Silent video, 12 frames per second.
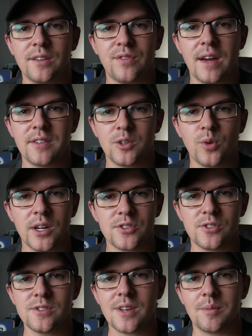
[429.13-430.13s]
If you have any
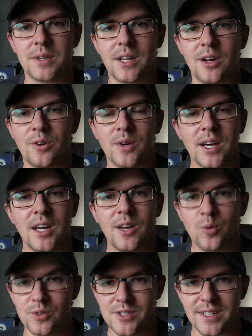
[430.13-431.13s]
questions, let me know.
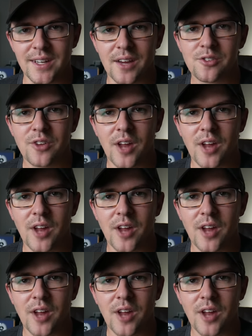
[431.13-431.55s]
We'll see you next